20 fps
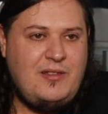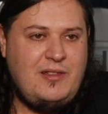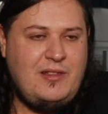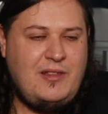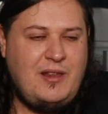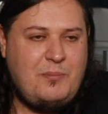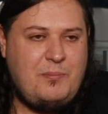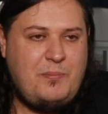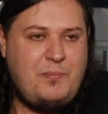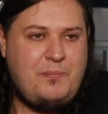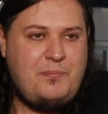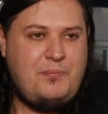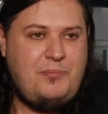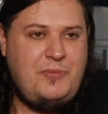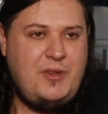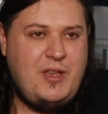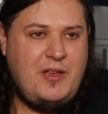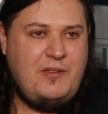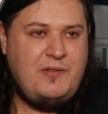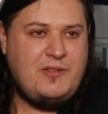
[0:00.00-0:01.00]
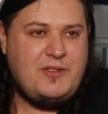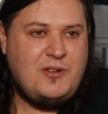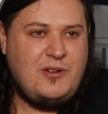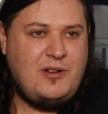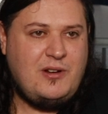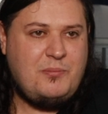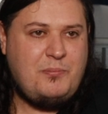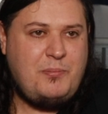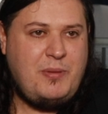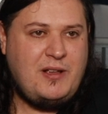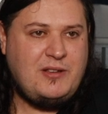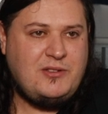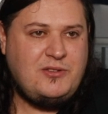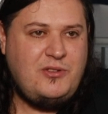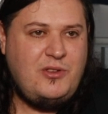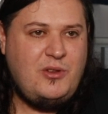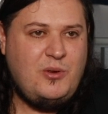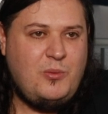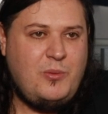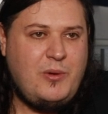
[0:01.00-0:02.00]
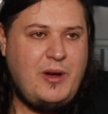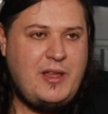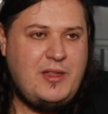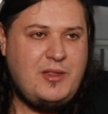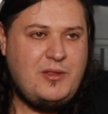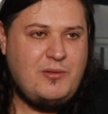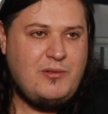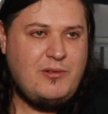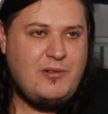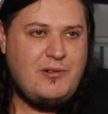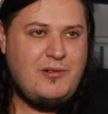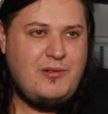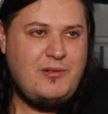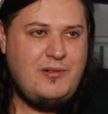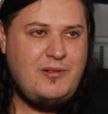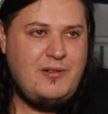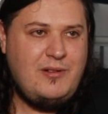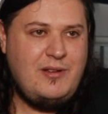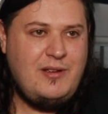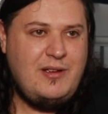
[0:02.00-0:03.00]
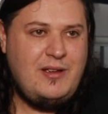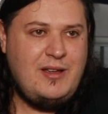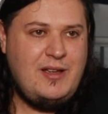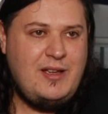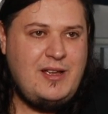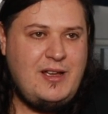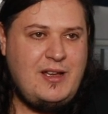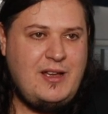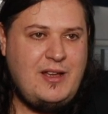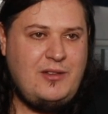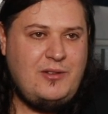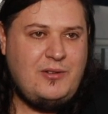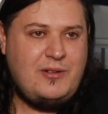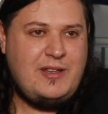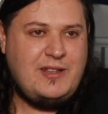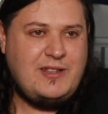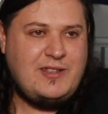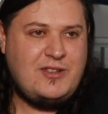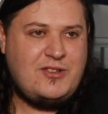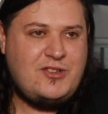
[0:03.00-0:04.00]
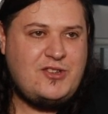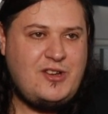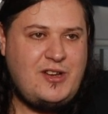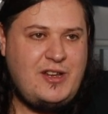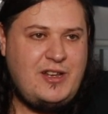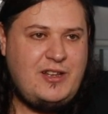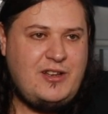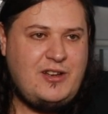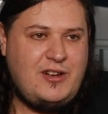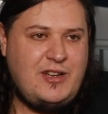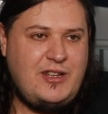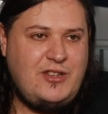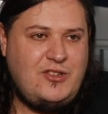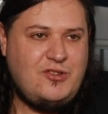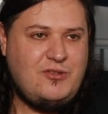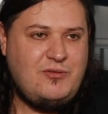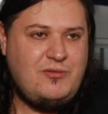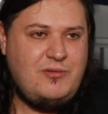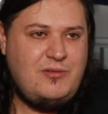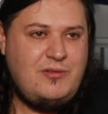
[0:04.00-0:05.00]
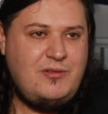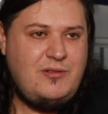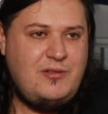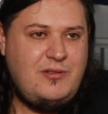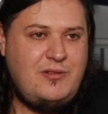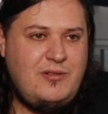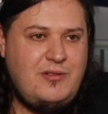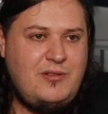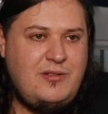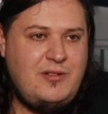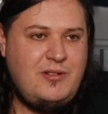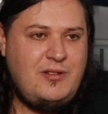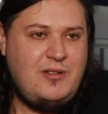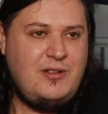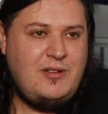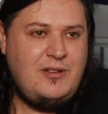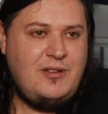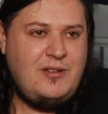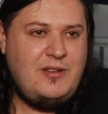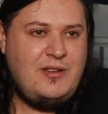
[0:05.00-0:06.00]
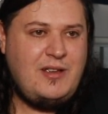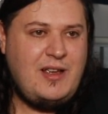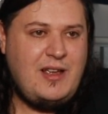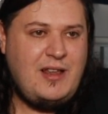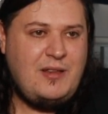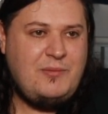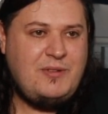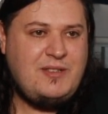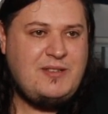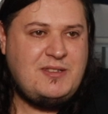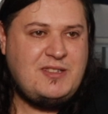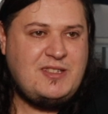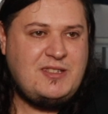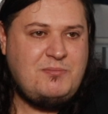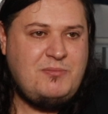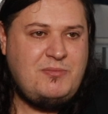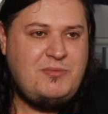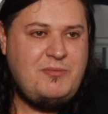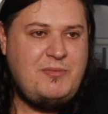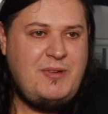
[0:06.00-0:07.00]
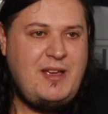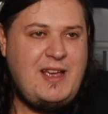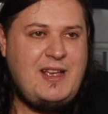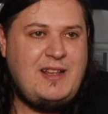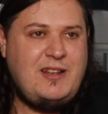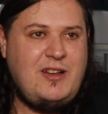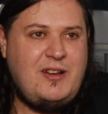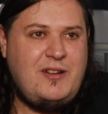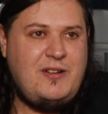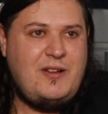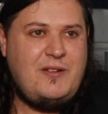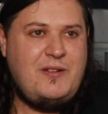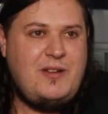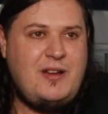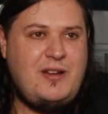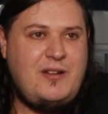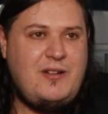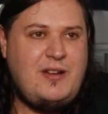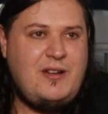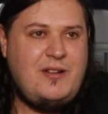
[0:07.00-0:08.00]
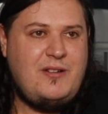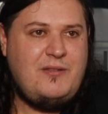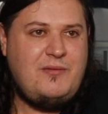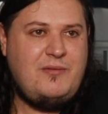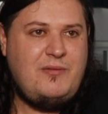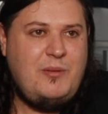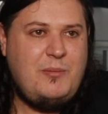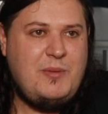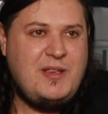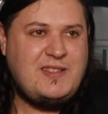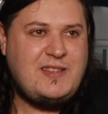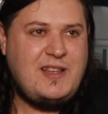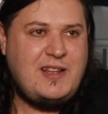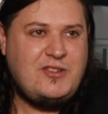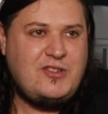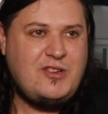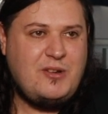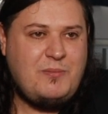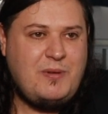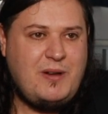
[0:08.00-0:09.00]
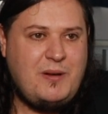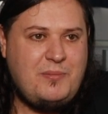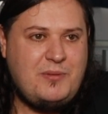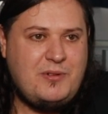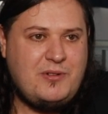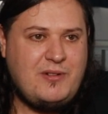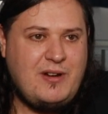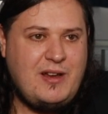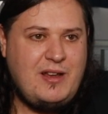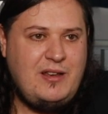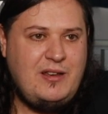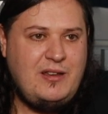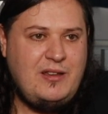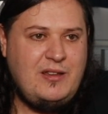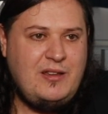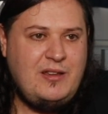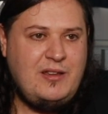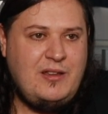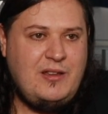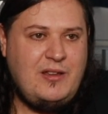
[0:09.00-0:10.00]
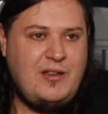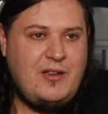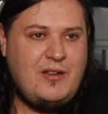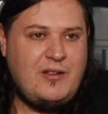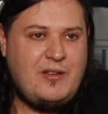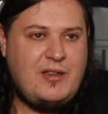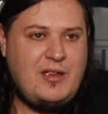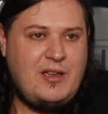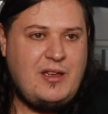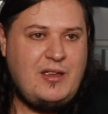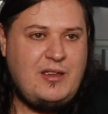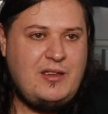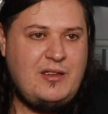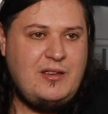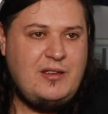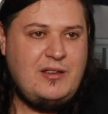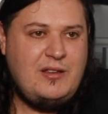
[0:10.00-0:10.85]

that, you know, you've sort of got to puzzle your way through. And look, it's a giant kaiju. And no. We messed that jump up, great. Okay.